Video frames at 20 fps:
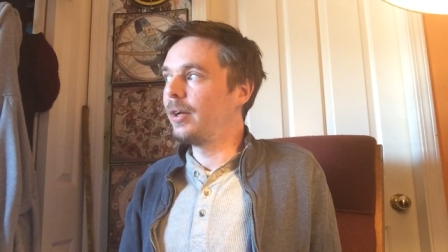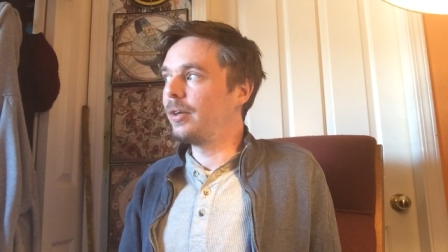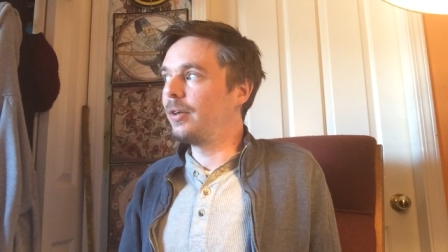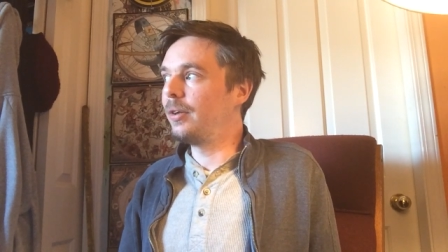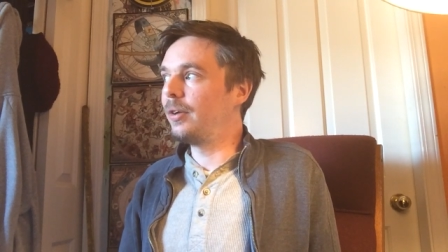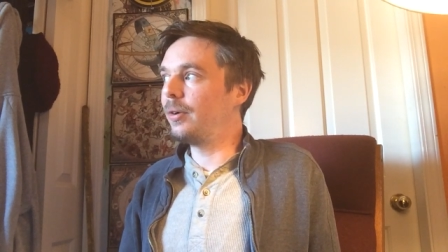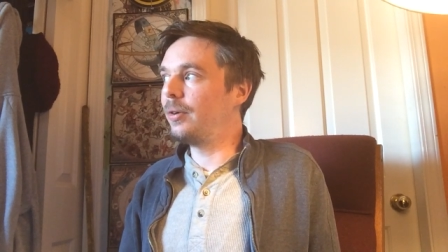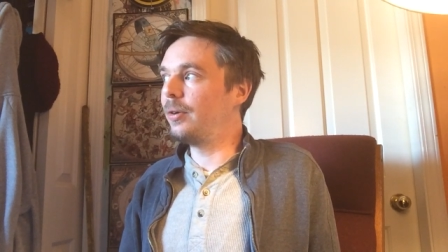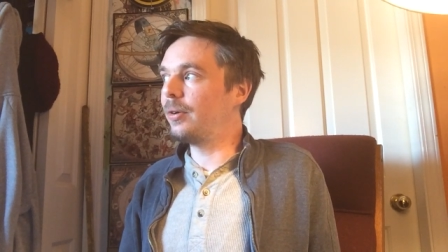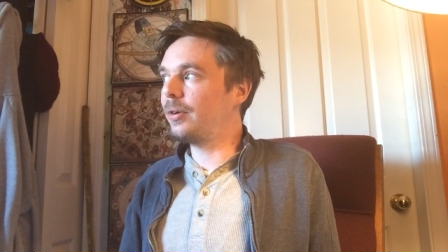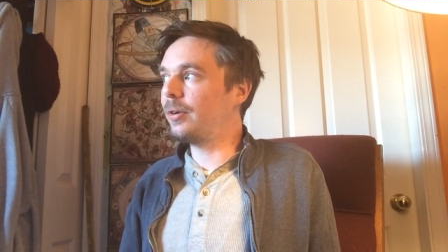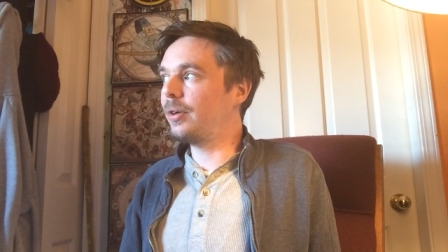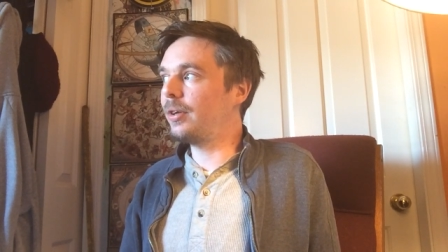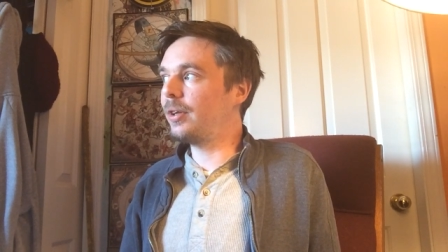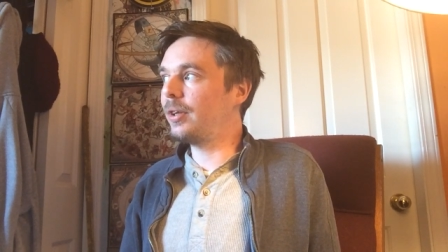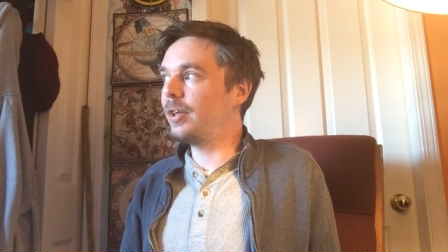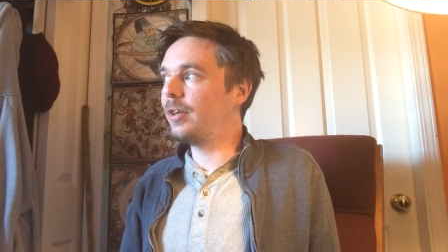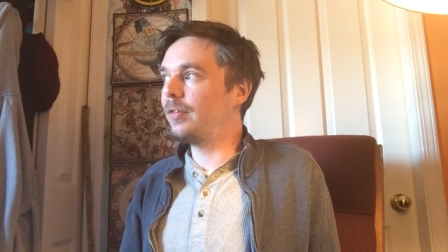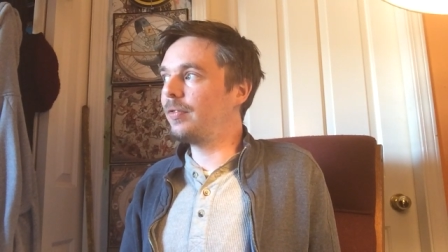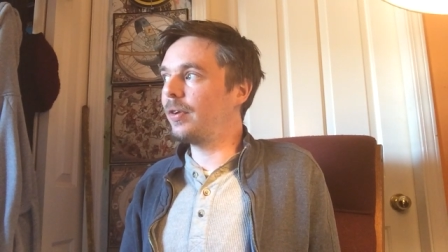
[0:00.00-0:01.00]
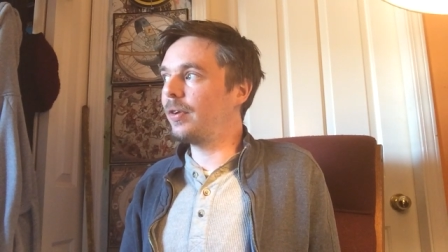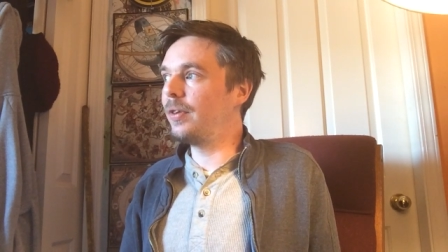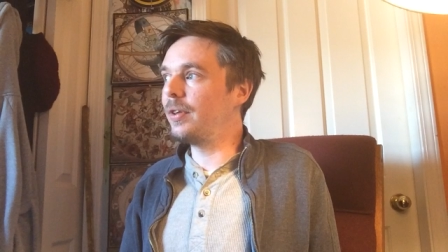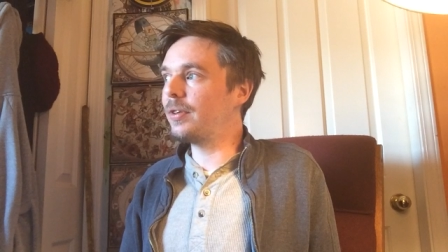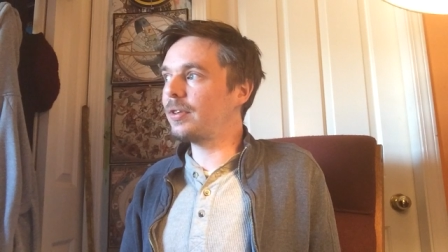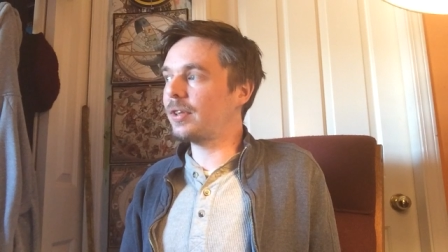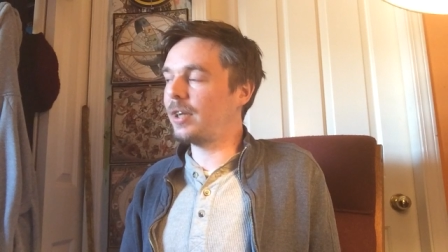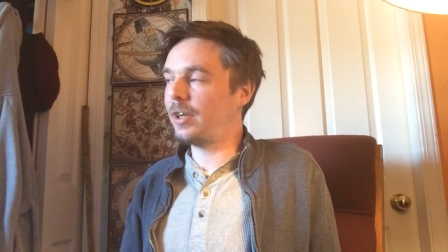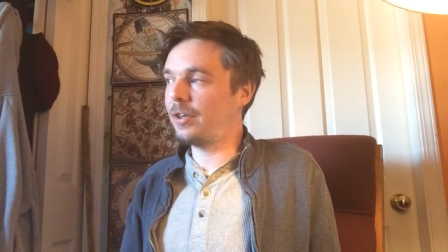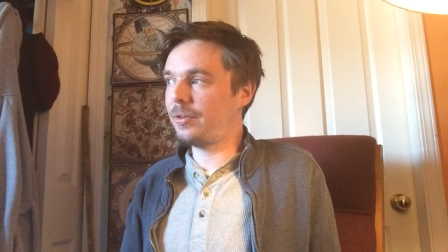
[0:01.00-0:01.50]
you know you could live on
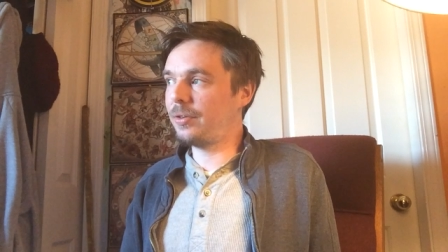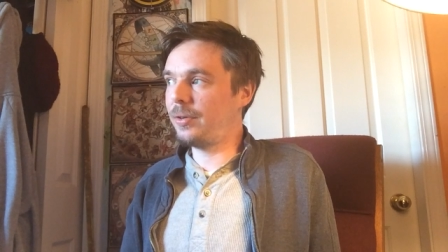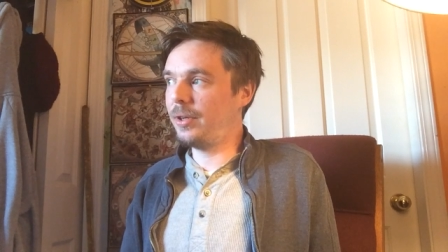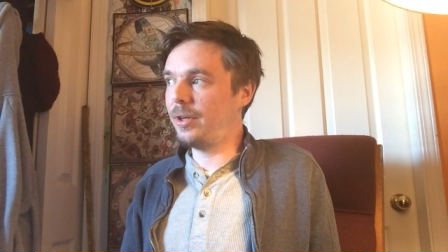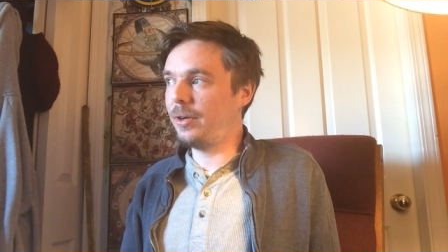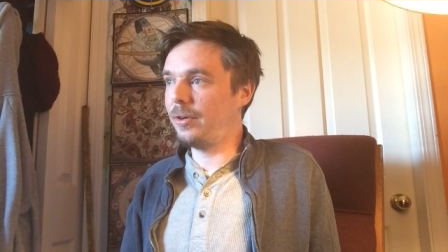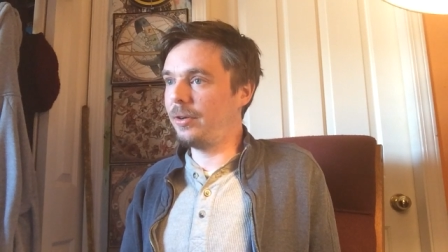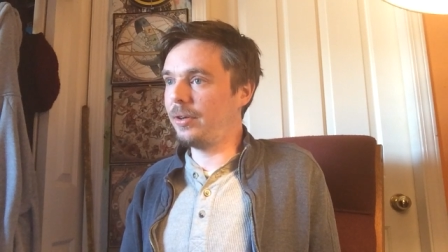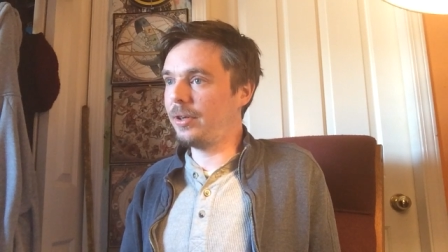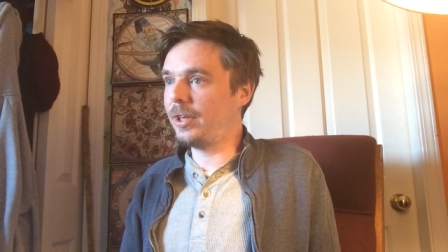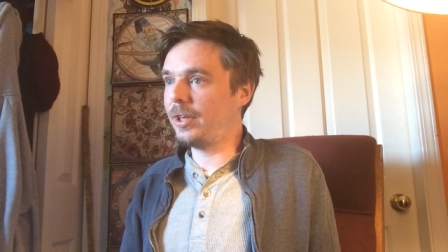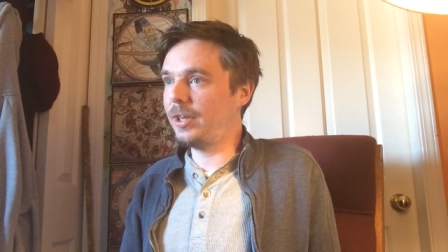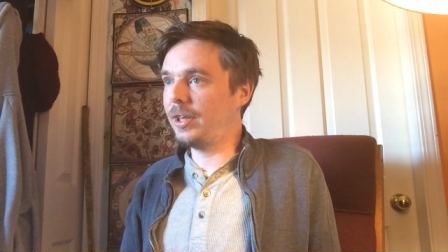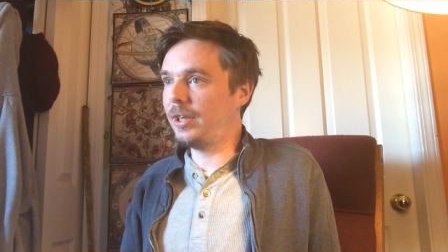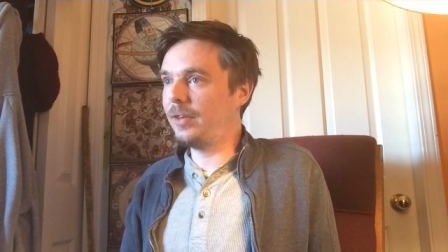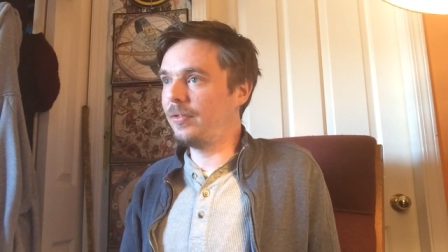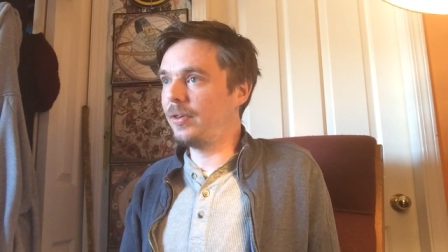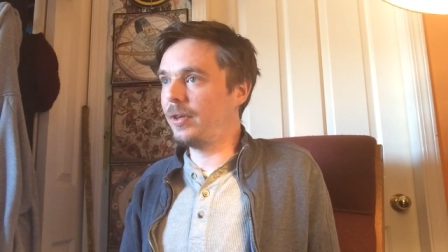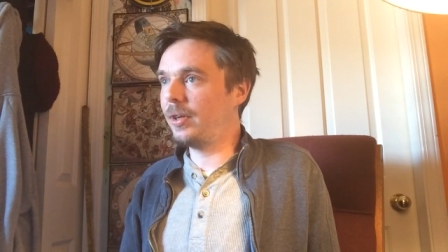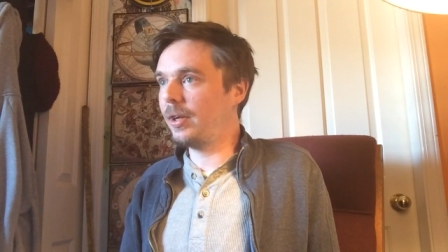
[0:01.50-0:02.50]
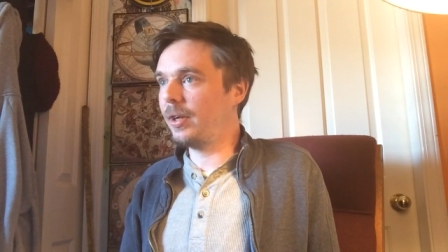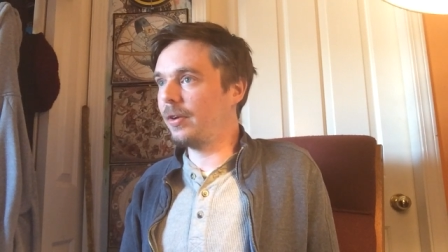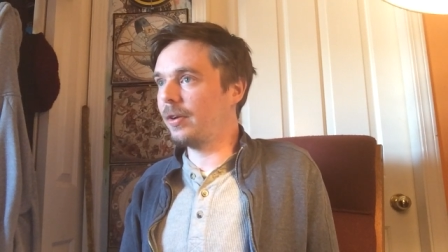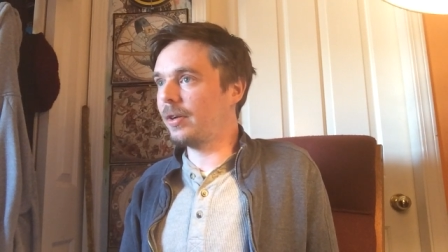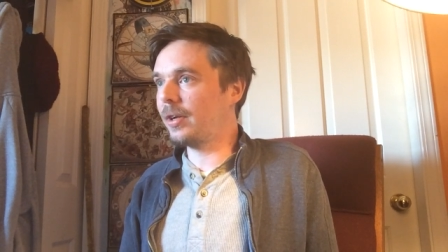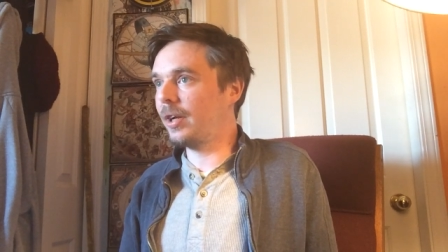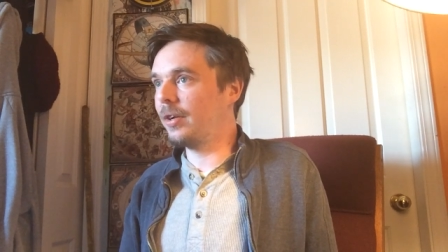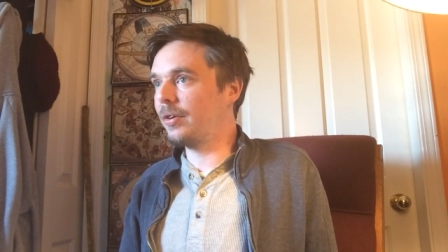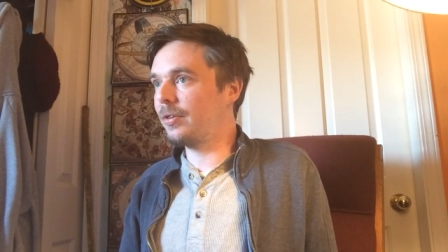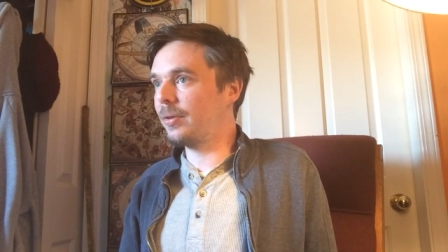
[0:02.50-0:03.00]
this country or you could live in another
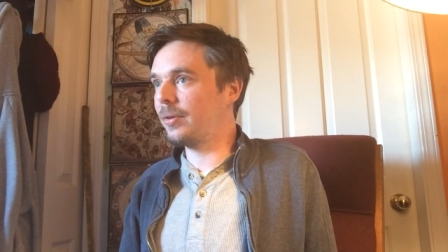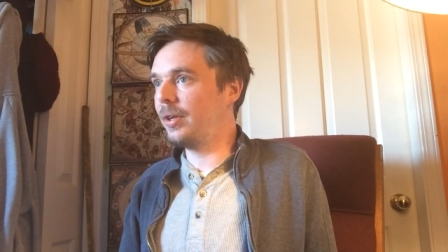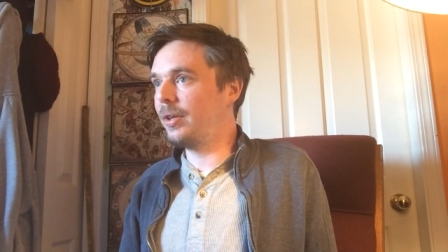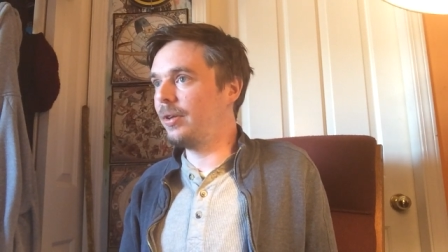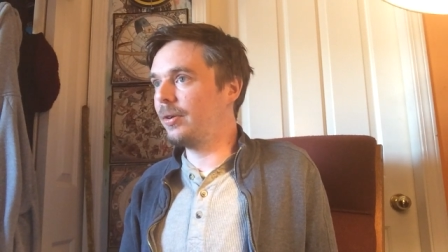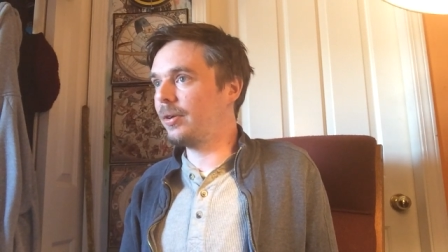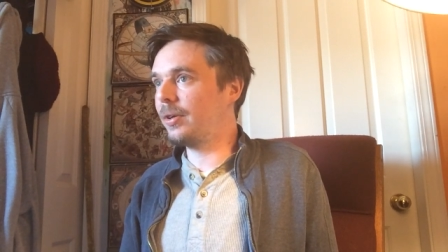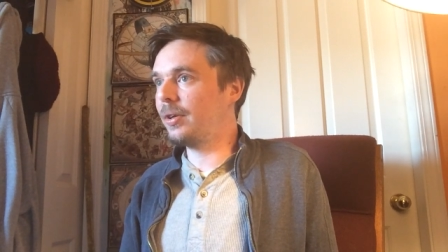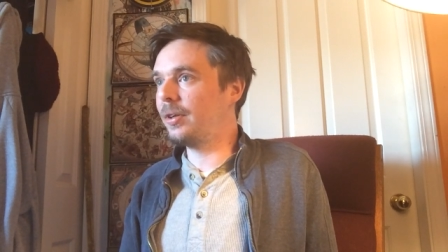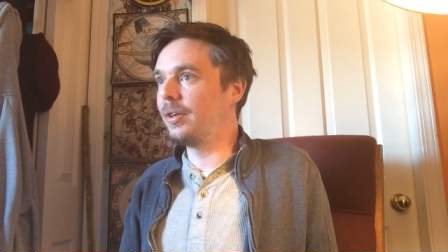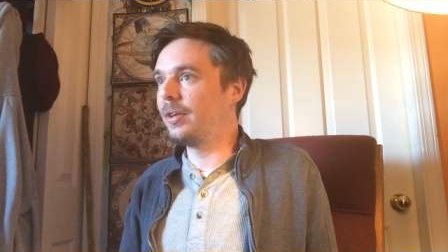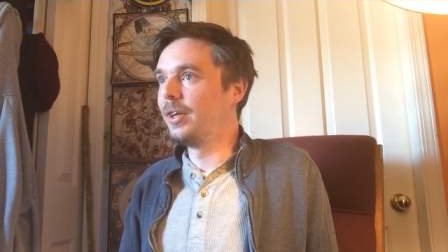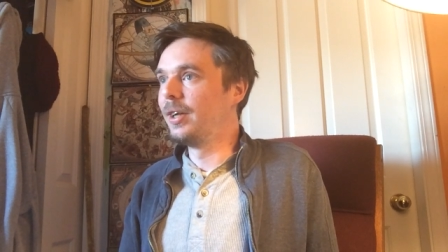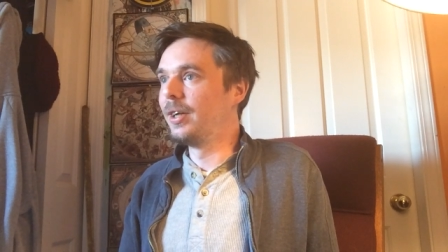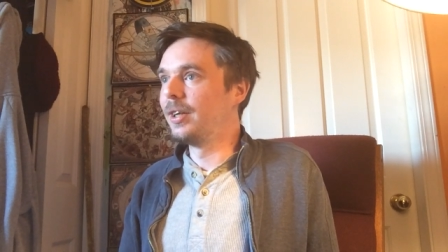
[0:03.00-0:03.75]
country you could